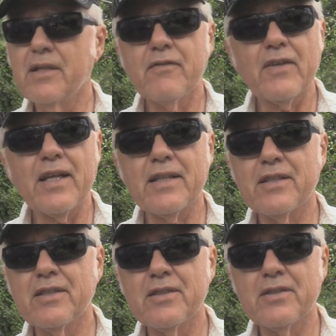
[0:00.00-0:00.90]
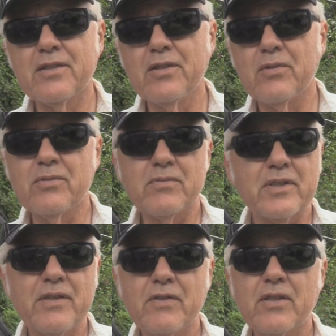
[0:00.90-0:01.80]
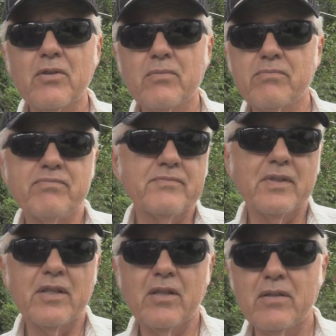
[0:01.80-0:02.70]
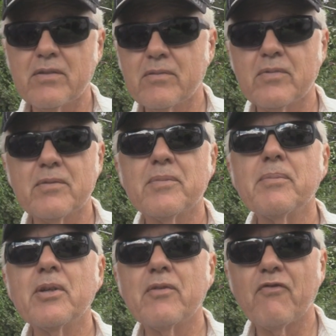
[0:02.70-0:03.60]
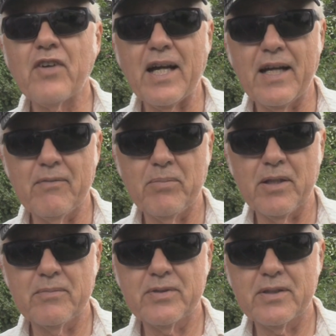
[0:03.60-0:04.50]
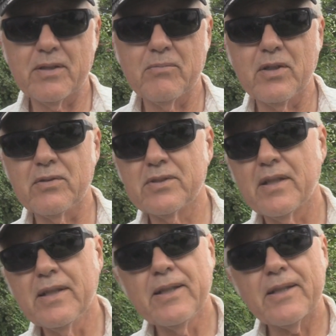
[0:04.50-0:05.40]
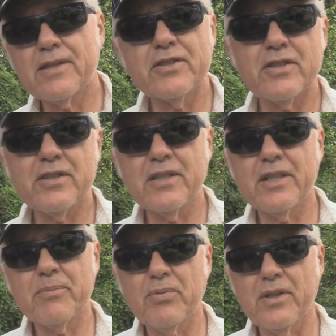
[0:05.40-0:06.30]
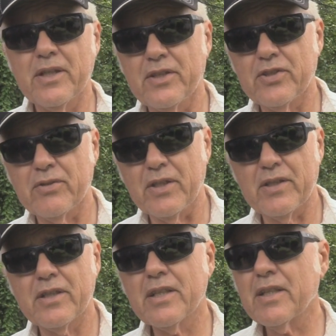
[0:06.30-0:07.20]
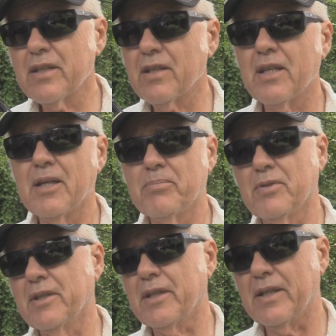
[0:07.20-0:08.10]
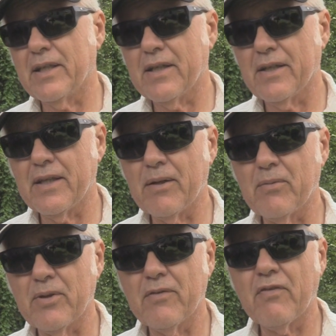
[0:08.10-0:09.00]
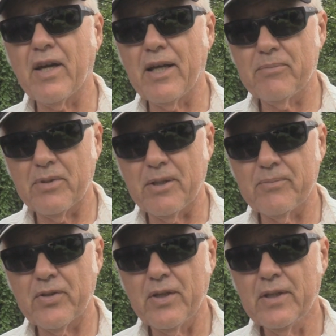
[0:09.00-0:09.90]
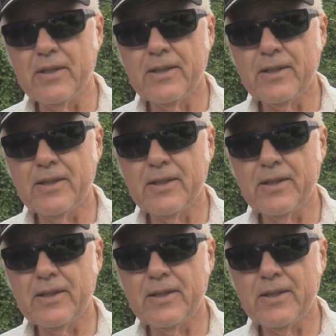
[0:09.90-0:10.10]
In fact, don't even go, well, maybe 5 pumps at the most, because you're going to get plenty of shooting. You're going to get a lot of plinking out of that with 5 pumps.